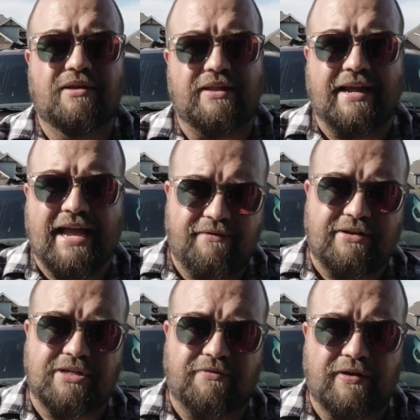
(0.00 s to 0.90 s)
That cavity
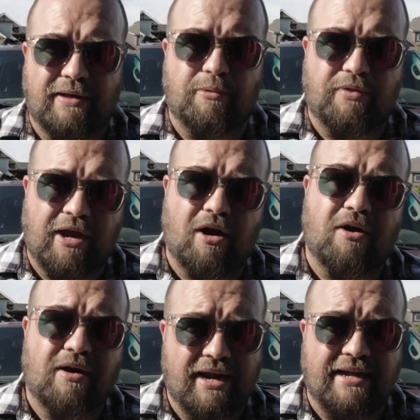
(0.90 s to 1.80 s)
is going to fill up with
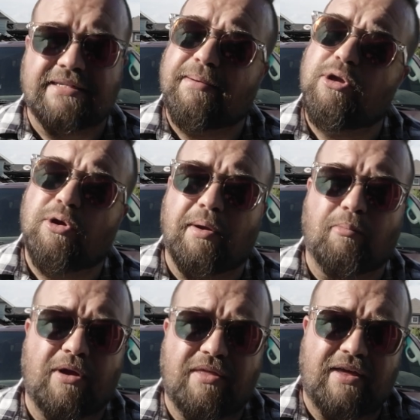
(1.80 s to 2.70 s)
air, and next time you go to
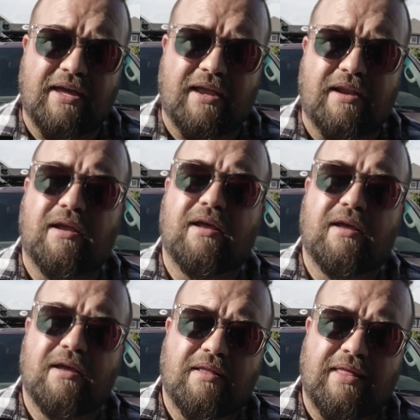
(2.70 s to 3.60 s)
breathe in,
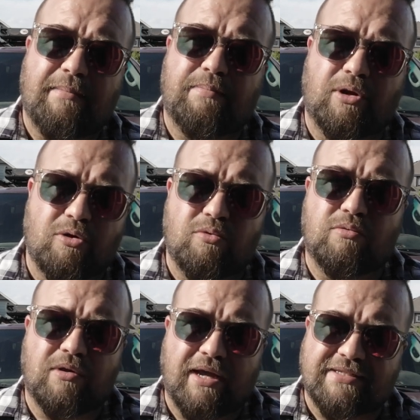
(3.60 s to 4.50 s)
that
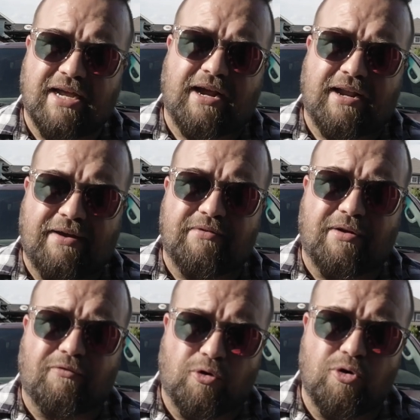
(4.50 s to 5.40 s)
balloon is not going to have
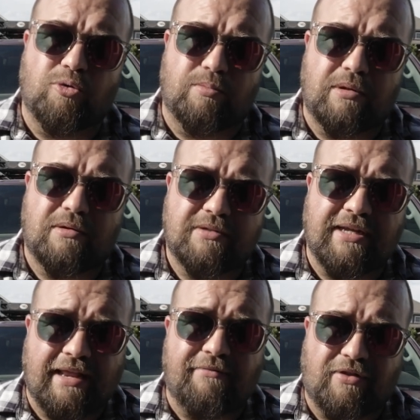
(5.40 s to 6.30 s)
enough room
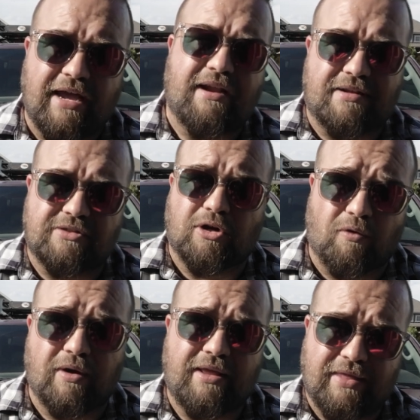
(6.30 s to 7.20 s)
to inflate because
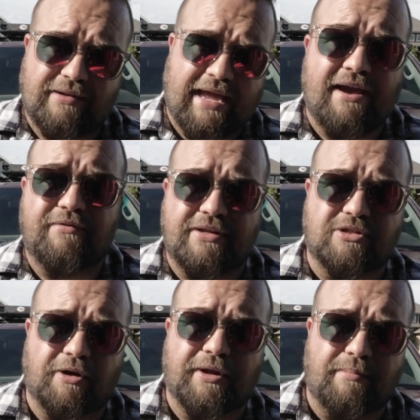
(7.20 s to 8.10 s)
that cavity is
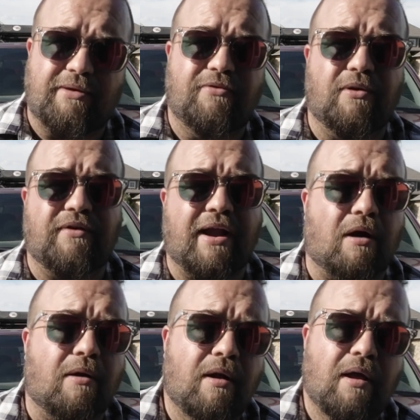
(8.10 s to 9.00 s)
already going to be full of
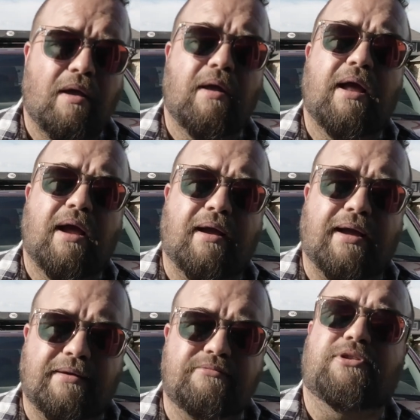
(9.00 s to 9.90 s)
air.
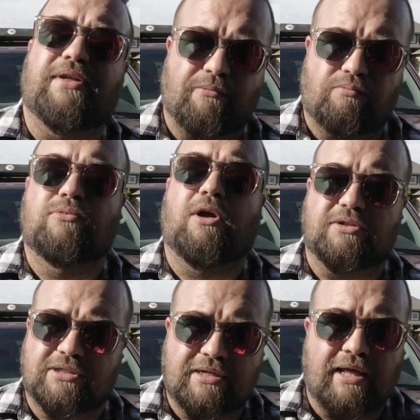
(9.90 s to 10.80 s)
So that
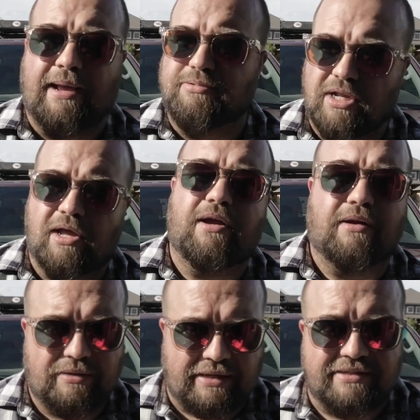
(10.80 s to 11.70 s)
causes a collapsed
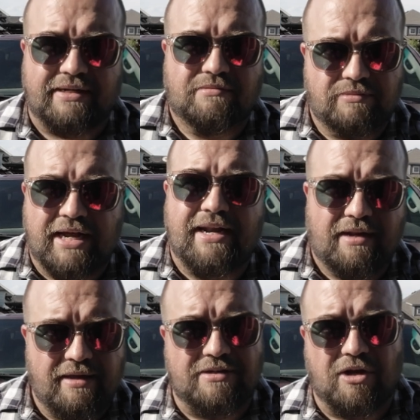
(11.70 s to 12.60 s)
lung. Like I said,
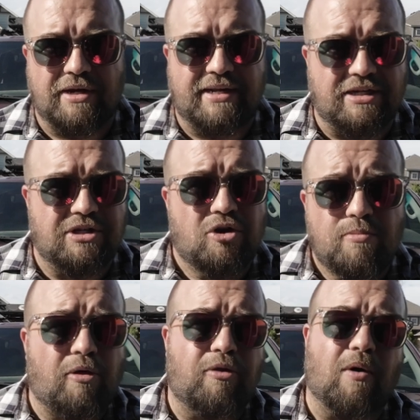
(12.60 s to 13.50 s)
technically it's called a tension
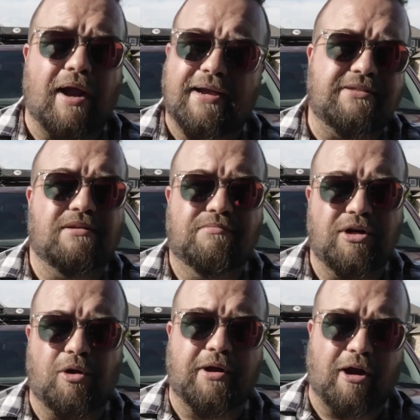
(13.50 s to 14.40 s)
pneumothorax.
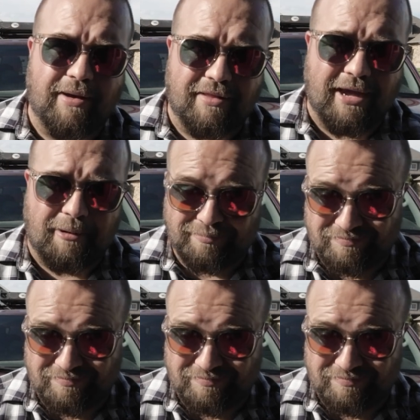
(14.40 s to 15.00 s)
You don't care about that.